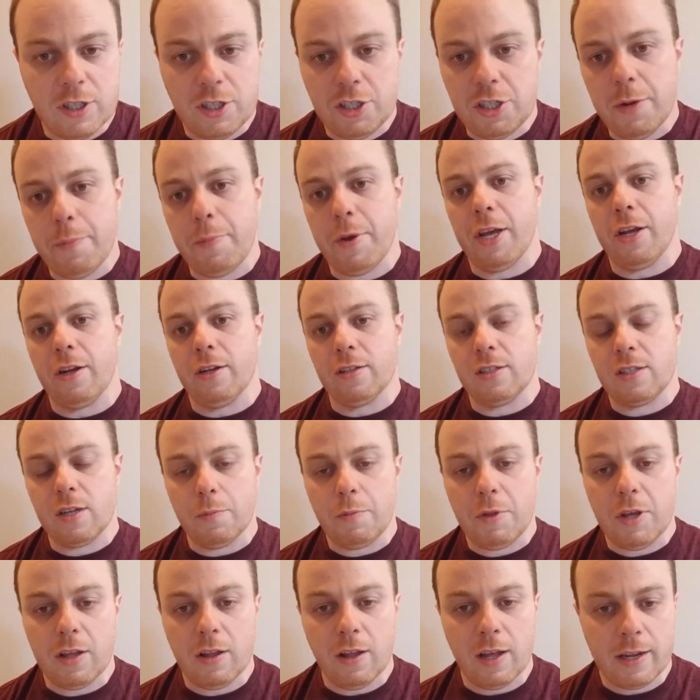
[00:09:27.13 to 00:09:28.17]
shipping,
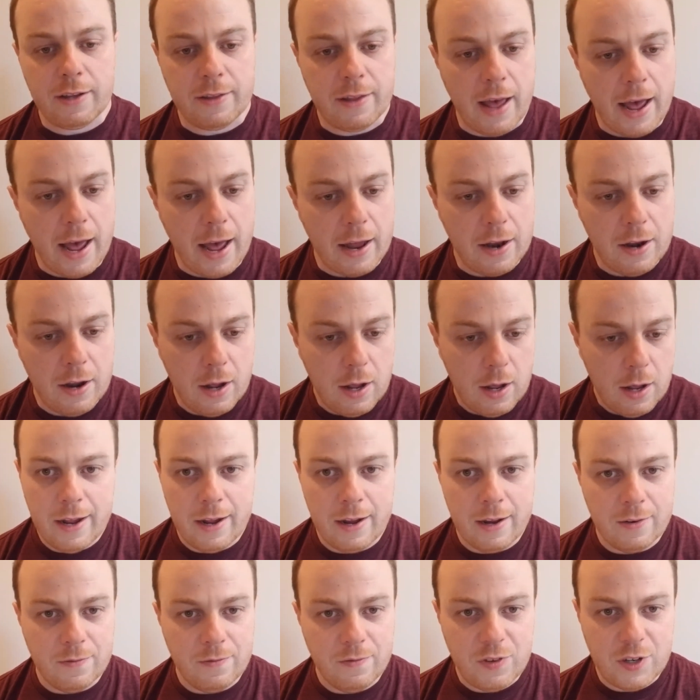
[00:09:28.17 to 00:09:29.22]
something like that. And
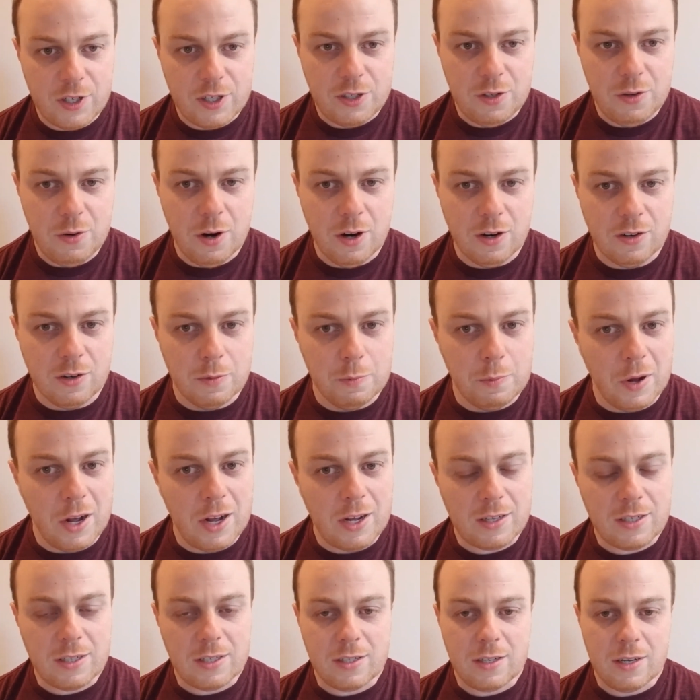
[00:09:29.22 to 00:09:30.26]
for
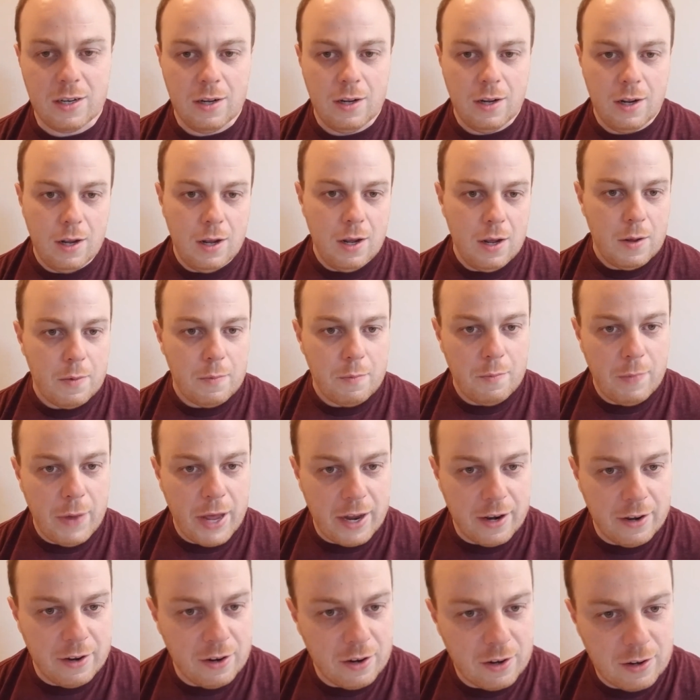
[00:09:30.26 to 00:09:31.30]
$200, man,
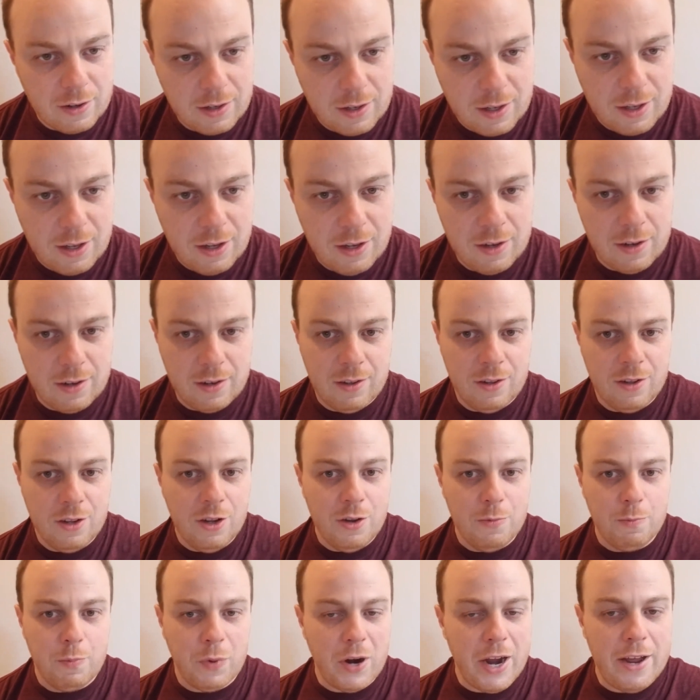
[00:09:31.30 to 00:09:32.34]
you're
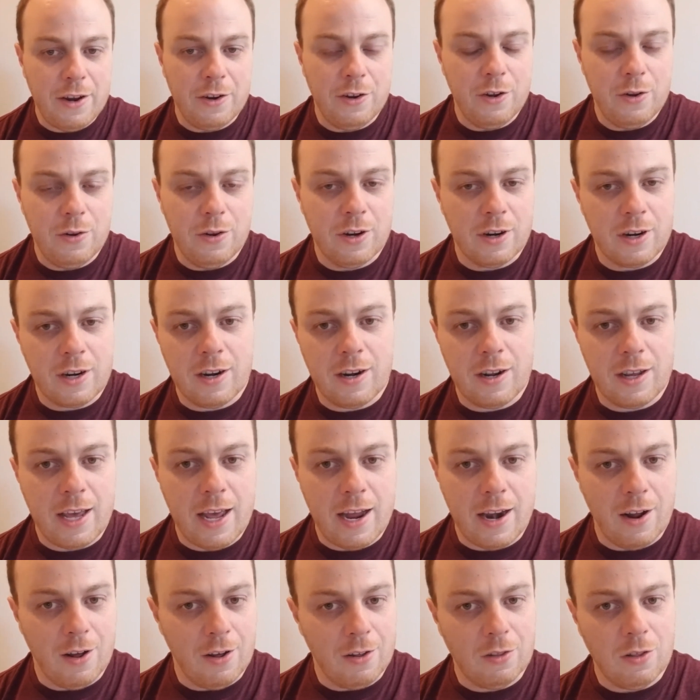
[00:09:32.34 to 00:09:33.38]
brand new, you're gonna get
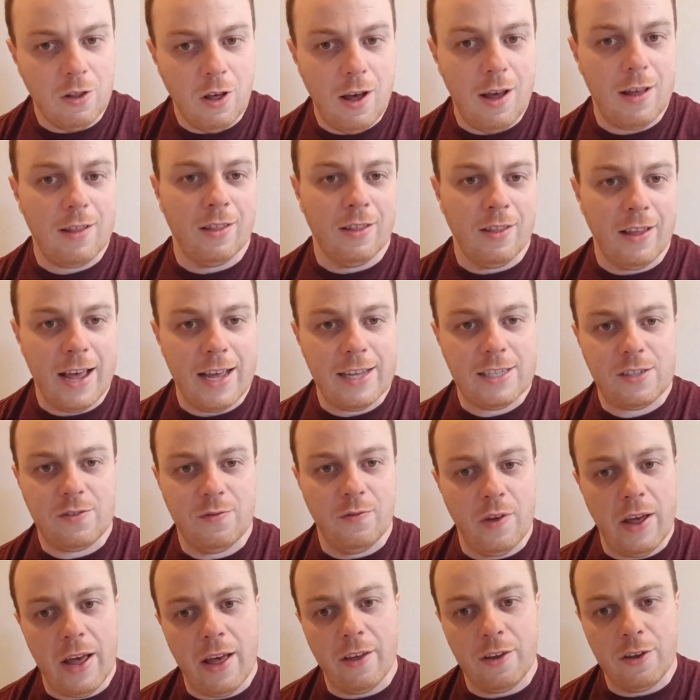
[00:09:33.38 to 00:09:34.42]
a lot less
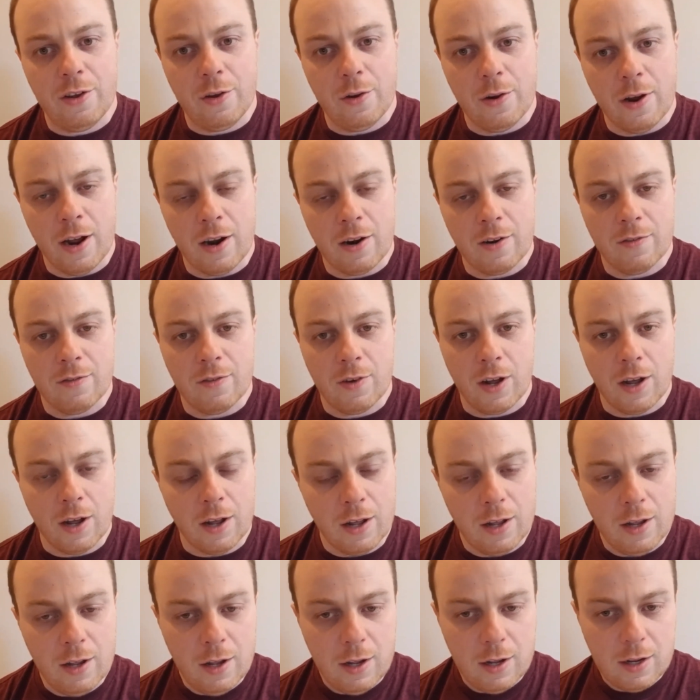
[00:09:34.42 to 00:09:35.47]
value out of a
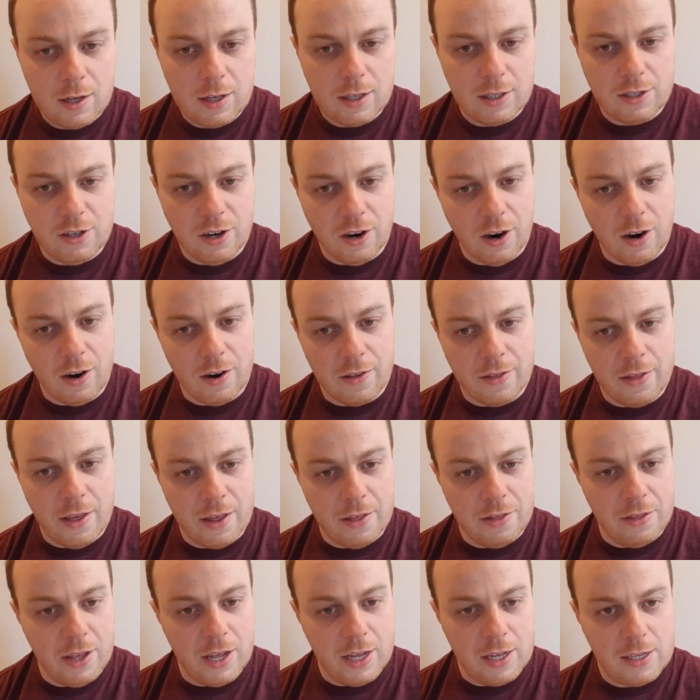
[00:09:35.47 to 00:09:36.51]
guitar than
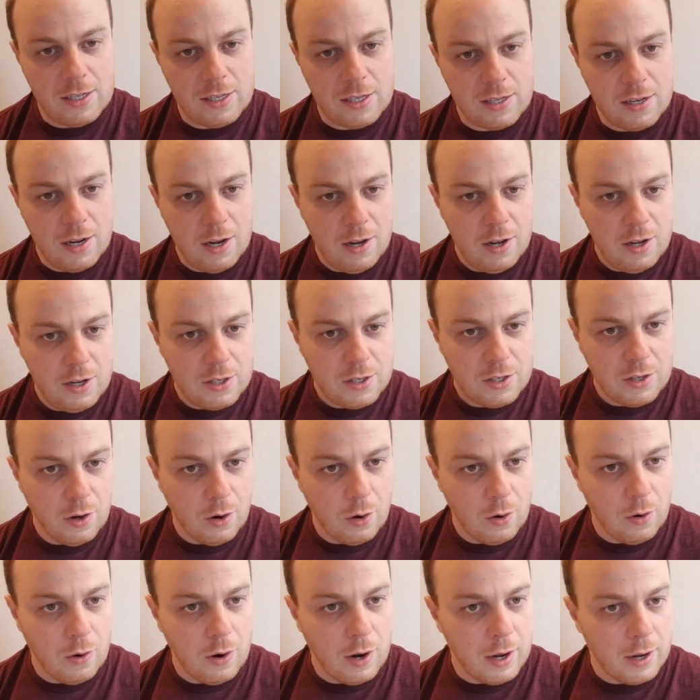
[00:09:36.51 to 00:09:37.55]
this.
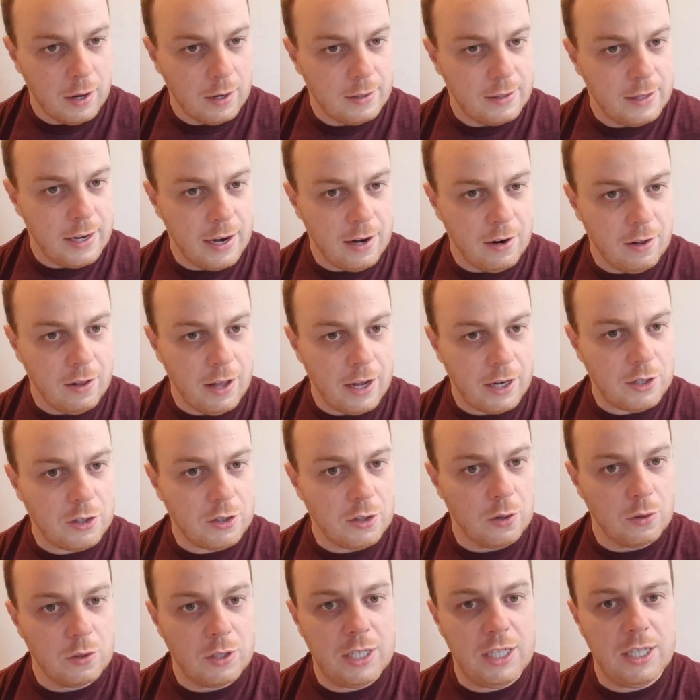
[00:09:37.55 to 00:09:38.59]
So Danelectro
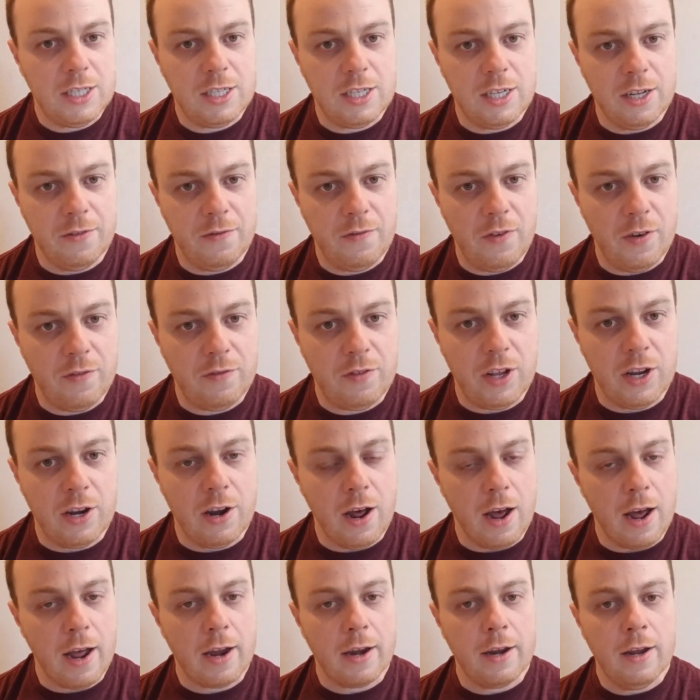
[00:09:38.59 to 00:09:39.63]

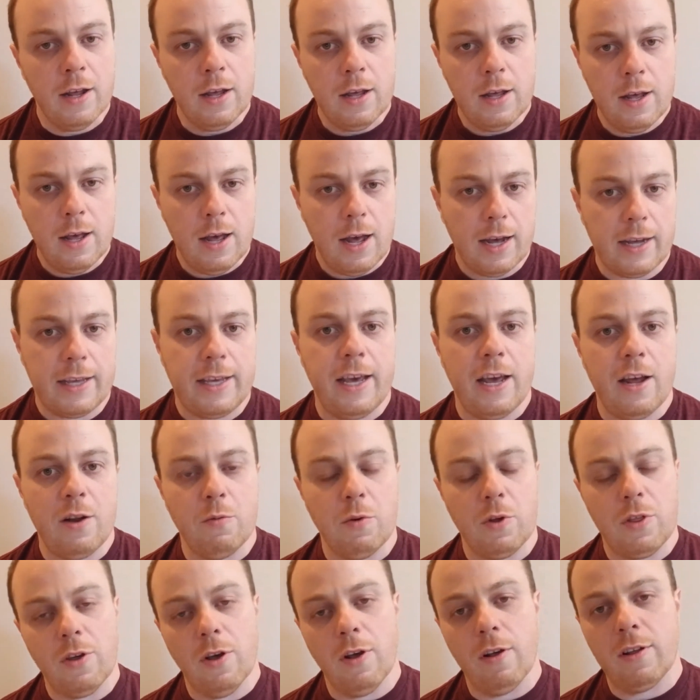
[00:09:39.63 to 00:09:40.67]
DC59, again, with
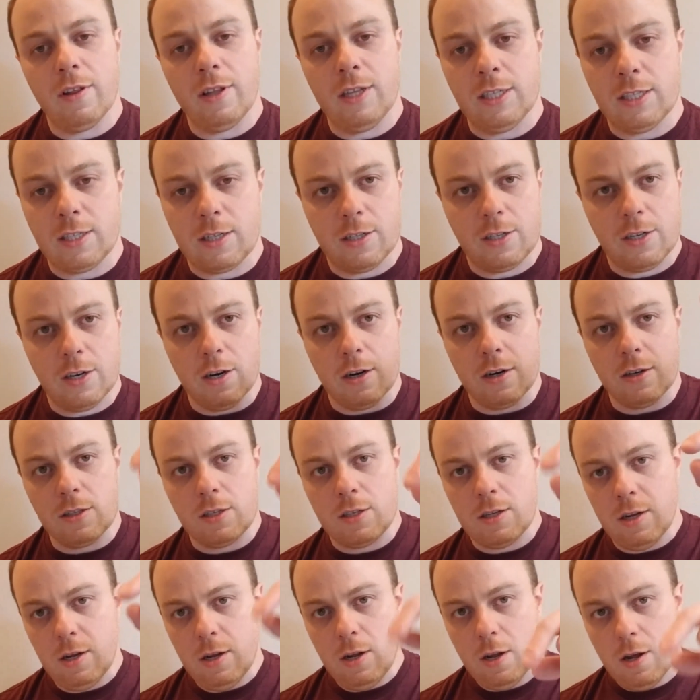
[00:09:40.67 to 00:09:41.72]
all of these guitars,
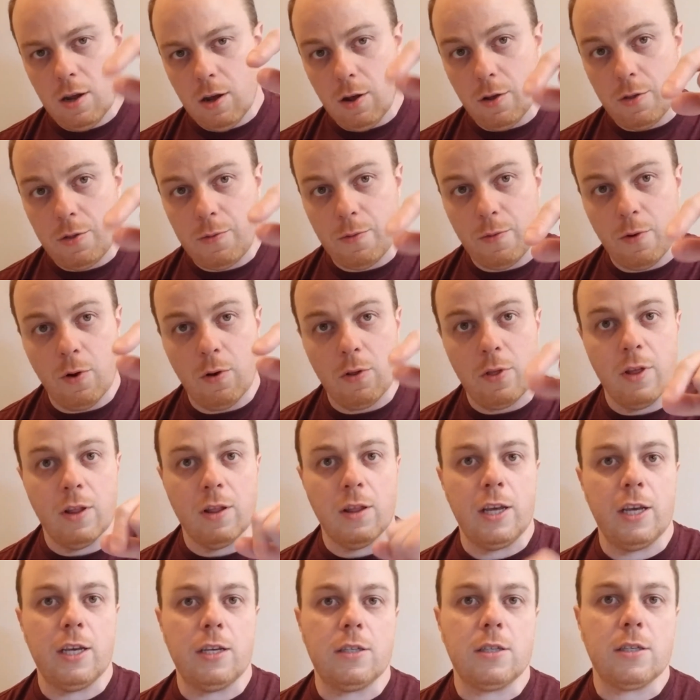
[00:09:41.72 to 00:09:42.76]
I'll throw the
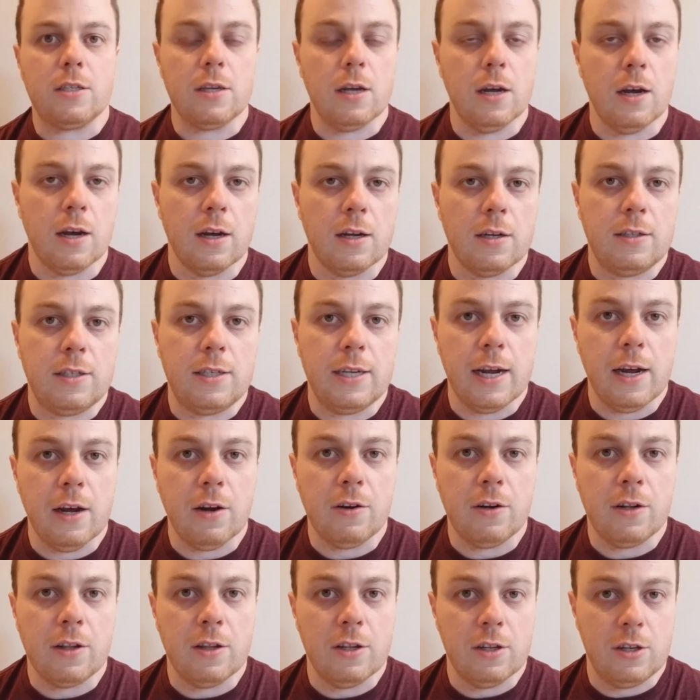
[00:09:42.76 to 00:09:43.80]
links down
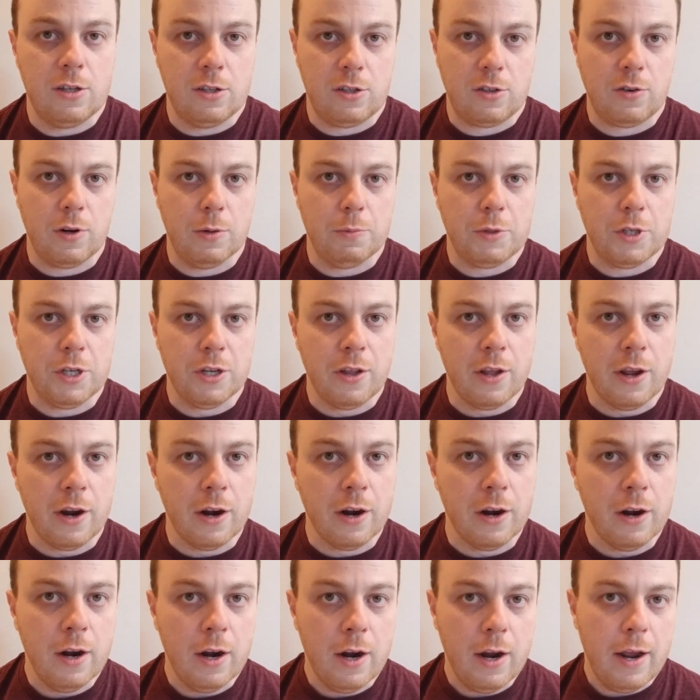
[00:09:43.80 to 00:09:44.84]
in the description there,
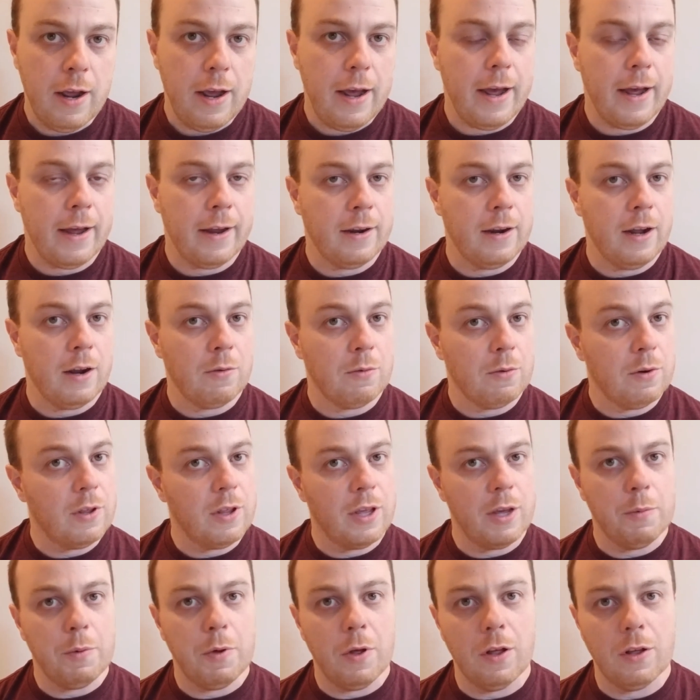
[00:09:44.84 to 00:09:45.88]
and I really
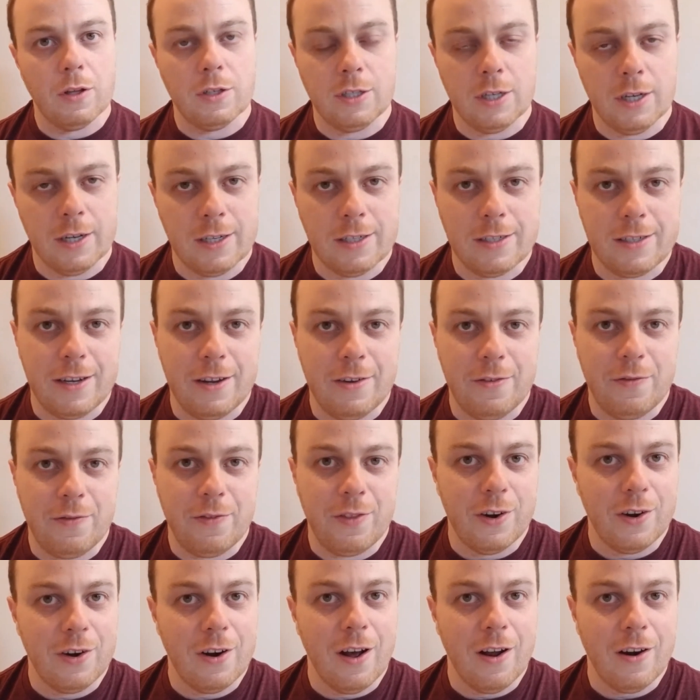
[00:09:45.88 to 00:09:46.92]
apologize if they're
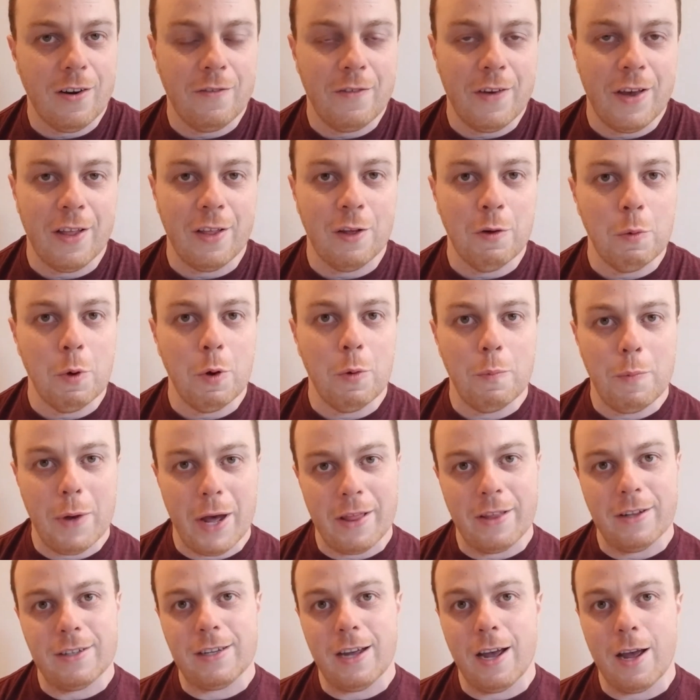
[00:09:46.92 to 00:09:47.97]
not available by the
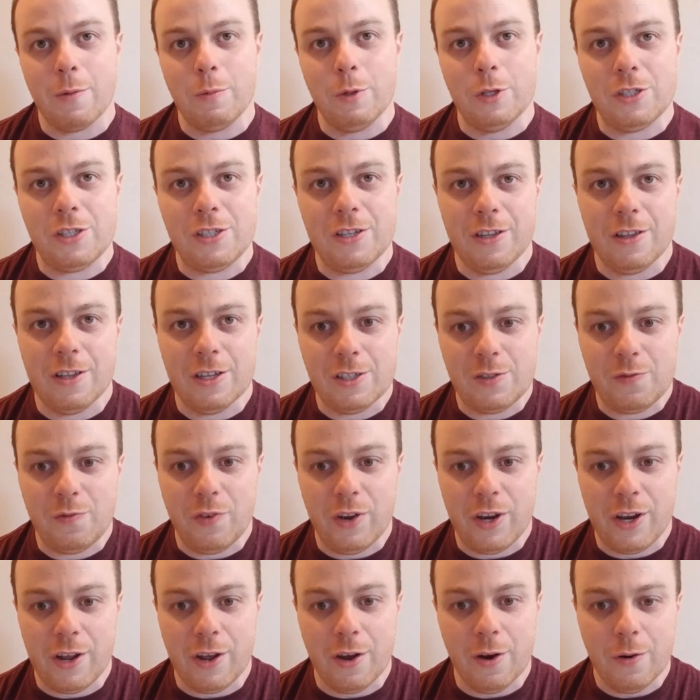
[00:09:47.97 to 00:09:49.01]
time you see this
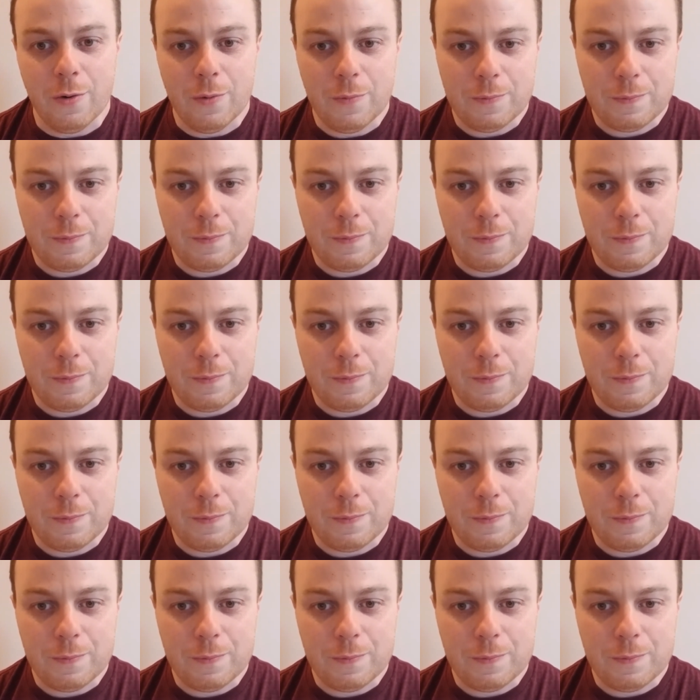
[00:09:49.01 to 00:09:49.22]
video.